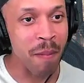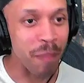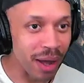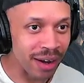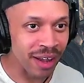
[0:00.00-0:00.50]

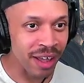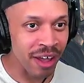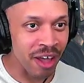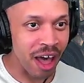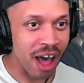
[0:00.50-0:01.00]
But
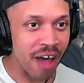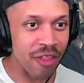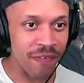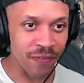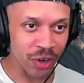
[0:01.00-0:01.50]

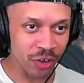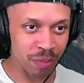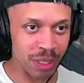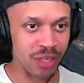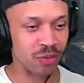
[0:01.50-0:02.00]
the first
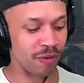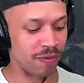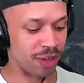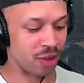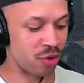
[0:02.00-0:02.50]
piece
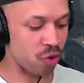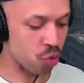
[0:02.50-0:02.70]
reveal.